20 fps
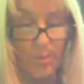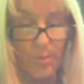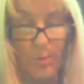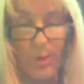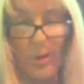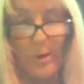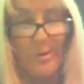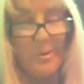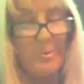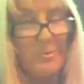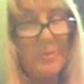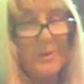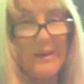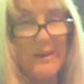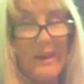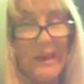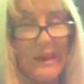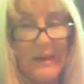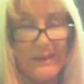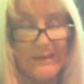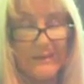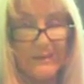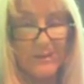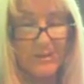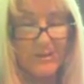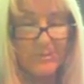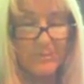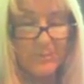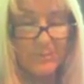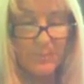Where it began.
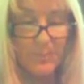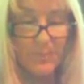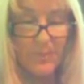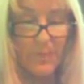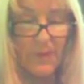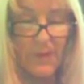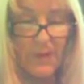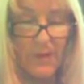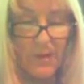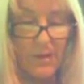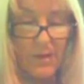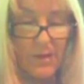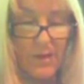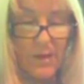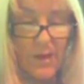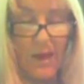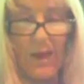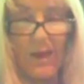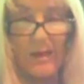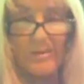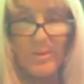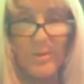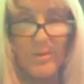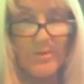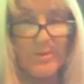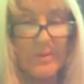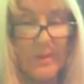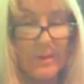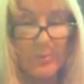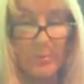As I
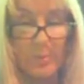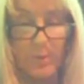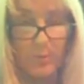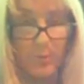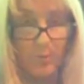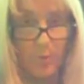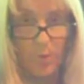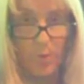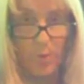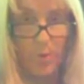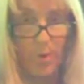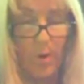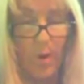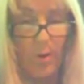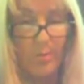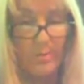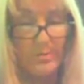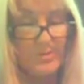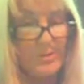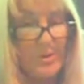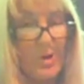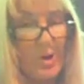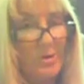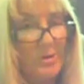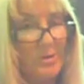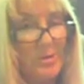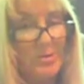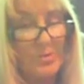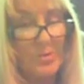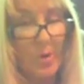said before, I was
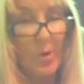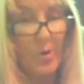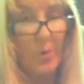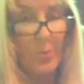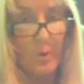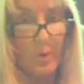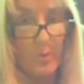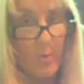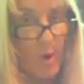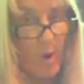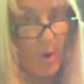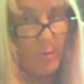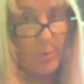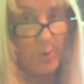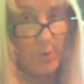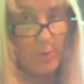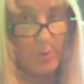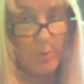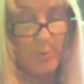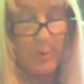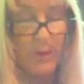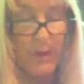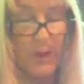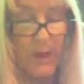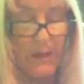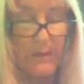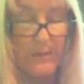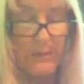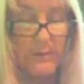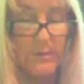9 years old when my abuse
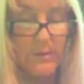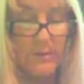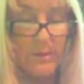began.